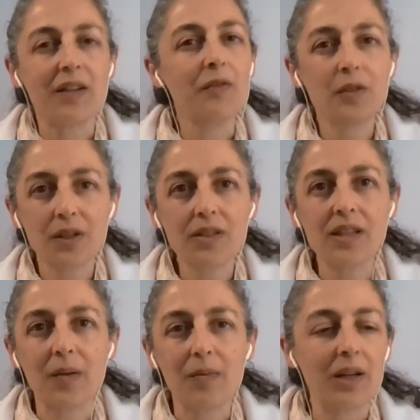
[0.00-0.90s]
And for
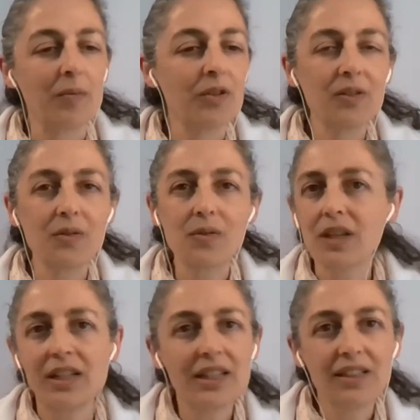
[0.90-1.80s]
example, I'm going to
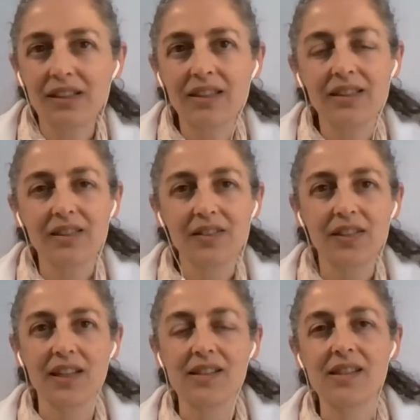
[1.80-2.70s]
say little
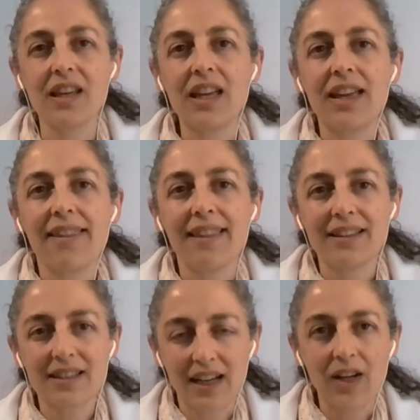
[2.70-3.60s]
things
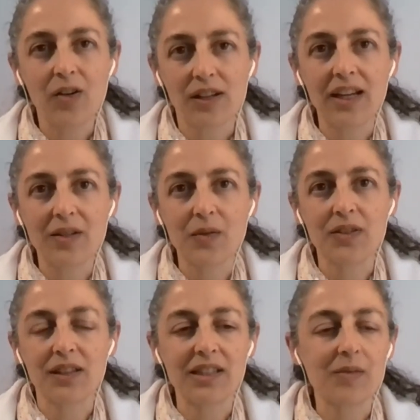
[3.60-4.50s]
that can connect
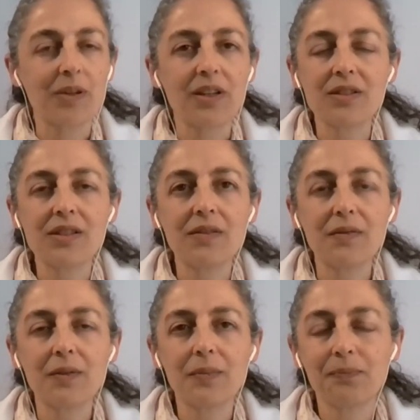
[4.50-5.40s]
with us, because if